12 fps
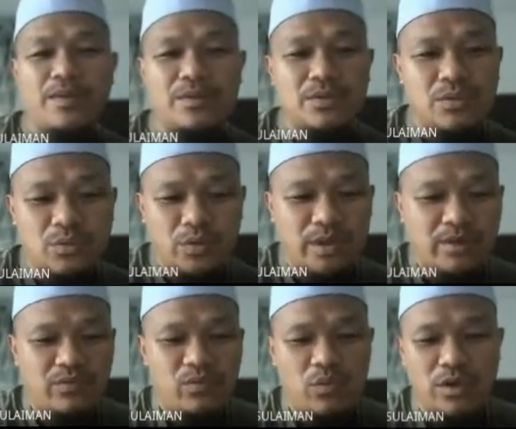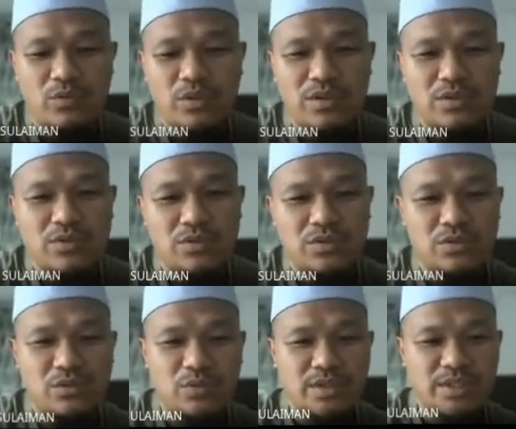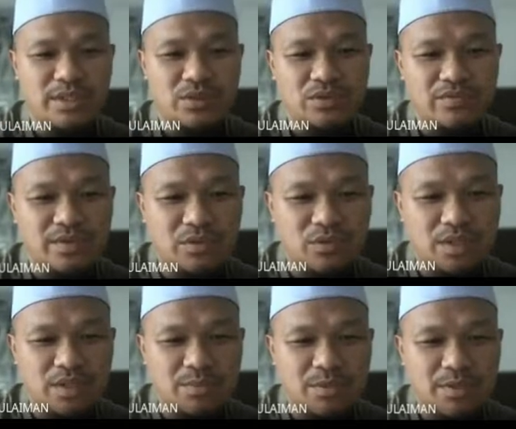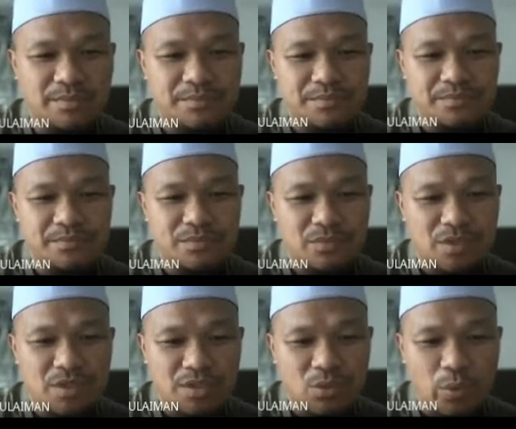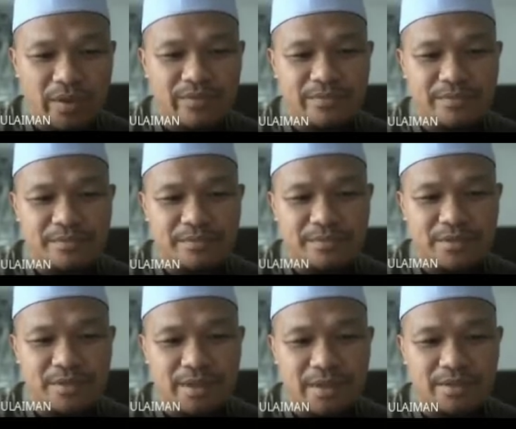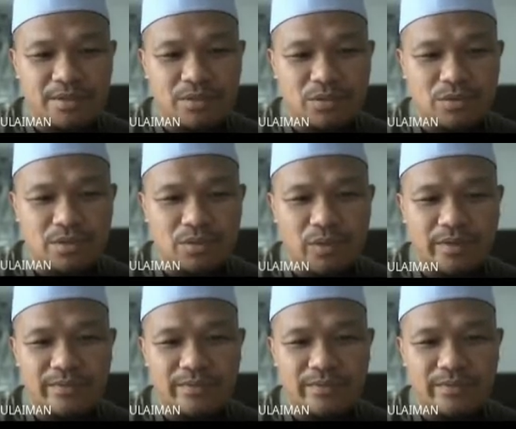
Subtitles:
so we have 1100, we just convert to decimal, it's 12, right? So 12.